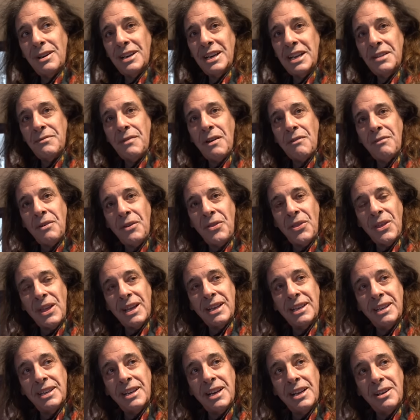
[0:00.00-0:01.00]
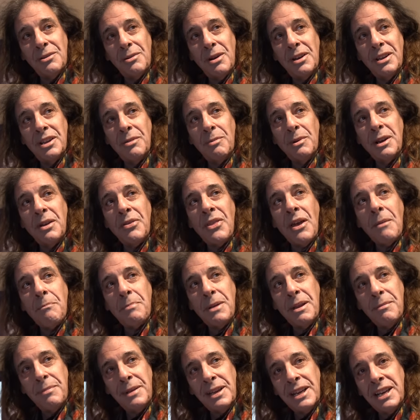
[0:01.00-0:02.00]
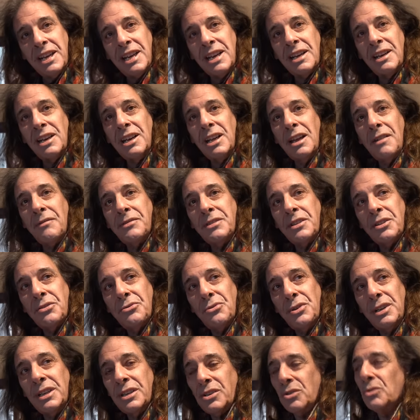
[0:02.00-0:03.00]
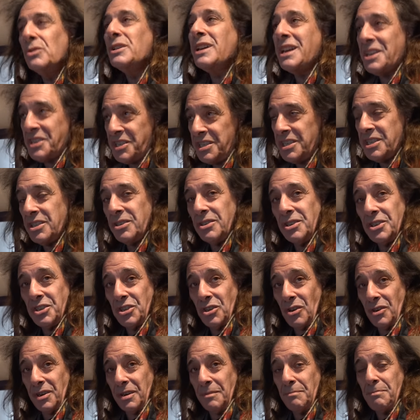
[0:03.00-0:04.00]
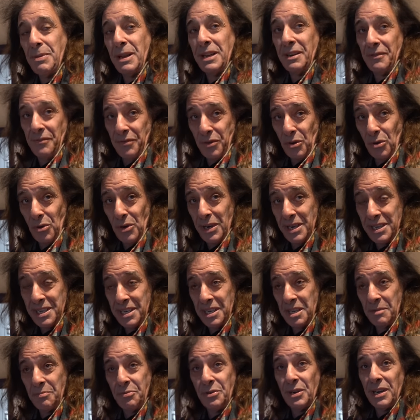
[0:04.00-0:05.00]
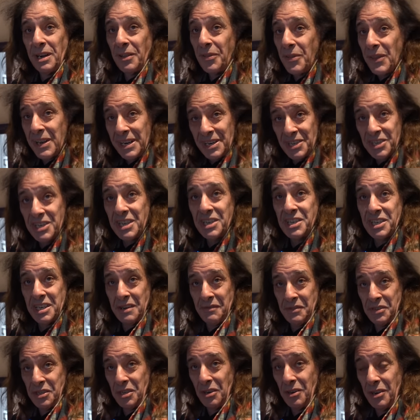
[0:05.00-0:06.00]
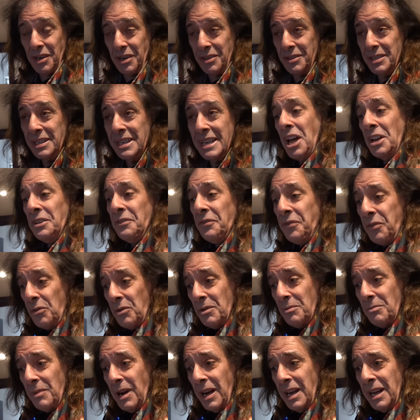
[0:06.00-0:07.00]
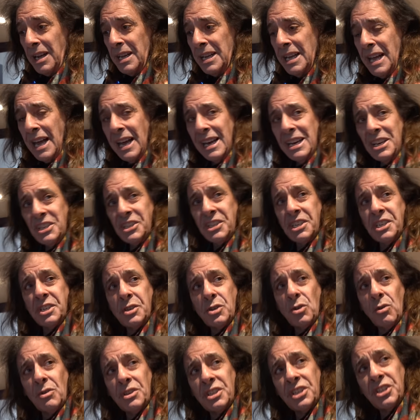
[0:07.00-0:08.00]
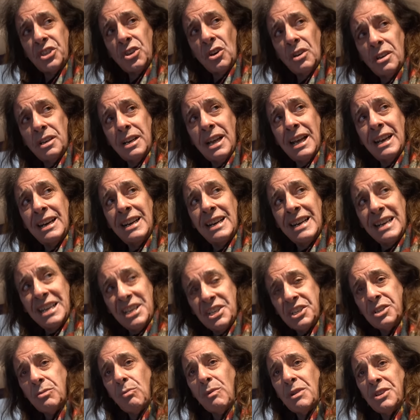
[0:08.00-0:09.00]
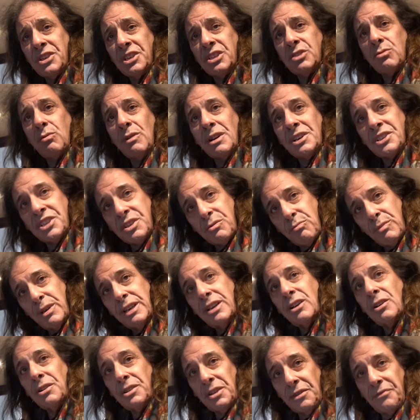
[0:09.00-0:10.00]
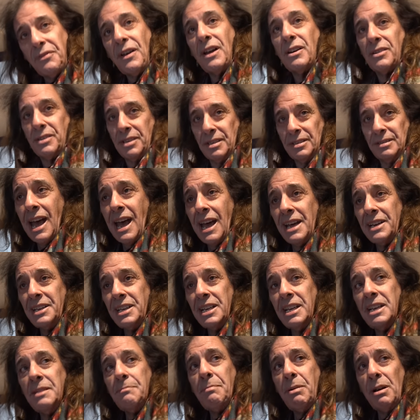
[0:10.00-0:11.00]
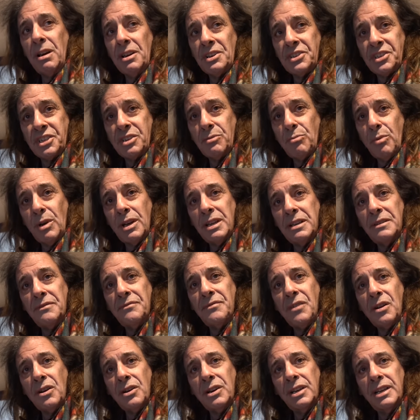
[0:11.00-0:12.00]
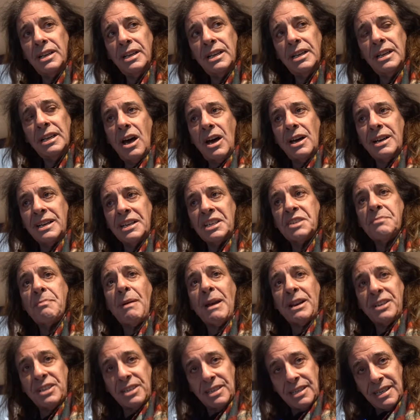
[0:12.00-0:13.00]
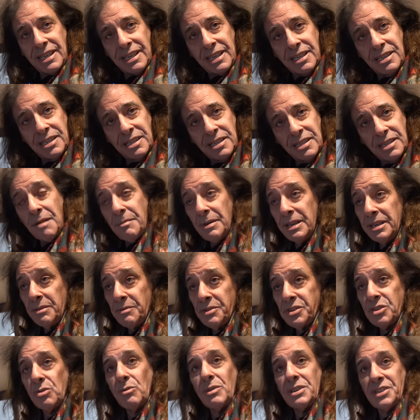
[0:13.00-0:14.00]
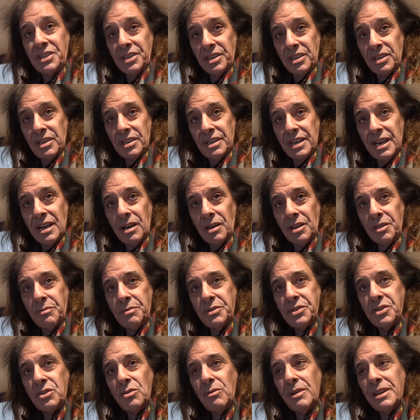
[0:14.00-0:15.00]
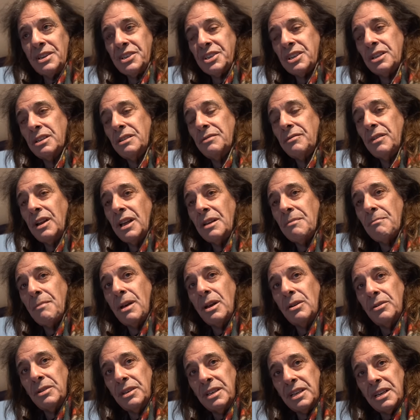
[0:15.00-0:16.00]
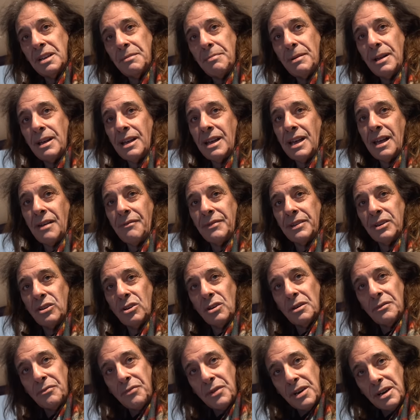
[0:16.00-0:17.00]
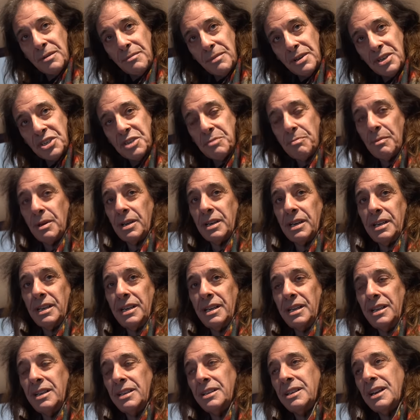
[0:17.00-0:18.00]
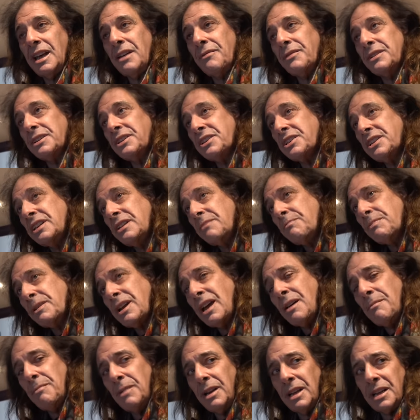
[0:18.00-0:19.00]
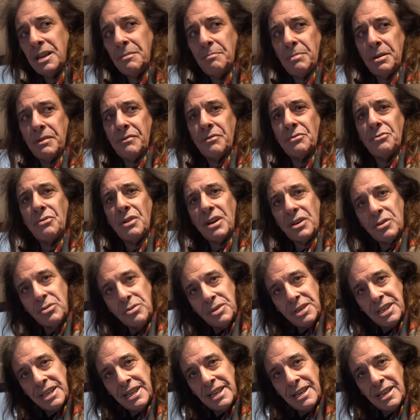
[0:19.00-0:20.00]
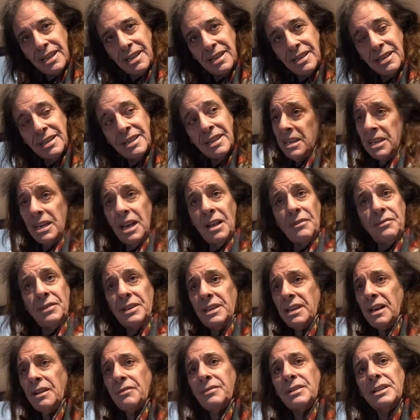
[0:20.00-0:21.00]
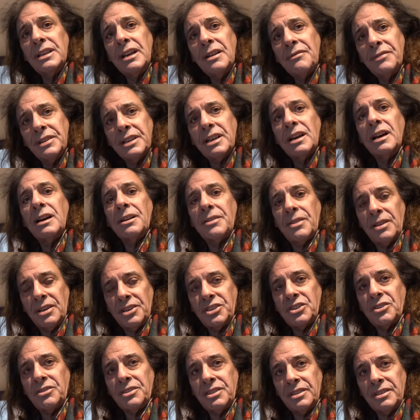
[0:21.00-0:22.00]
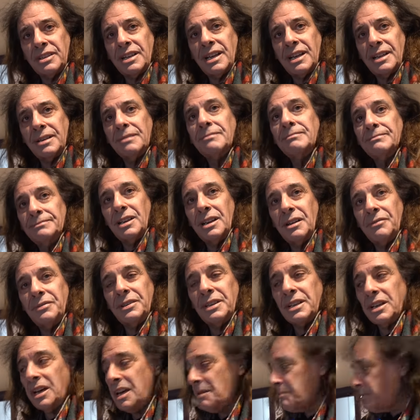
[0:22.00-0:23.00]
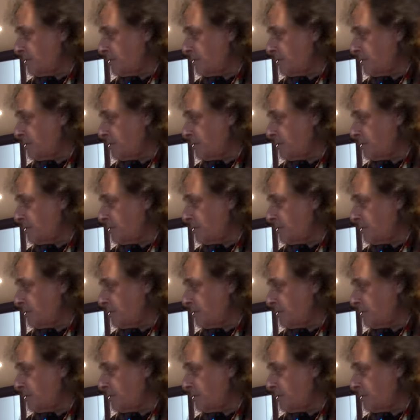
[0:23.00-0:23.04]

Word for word: I leave everything. You know, uh, you wanted that BB King live at the Regal. Yes, I do, John. And Pink Floyd and the Pretty Things. That's have sorrow. And thought, well, I used to talk to John at least once or twice a week on the phone, and he passed away very unexpectedly. I mean, it was always in good health. It was always kind of like moaning about having not very much money and having to, He became like a bit of a record dealer. Lovely, lovely, lovely guy though, John Du Cann. Lovely guy.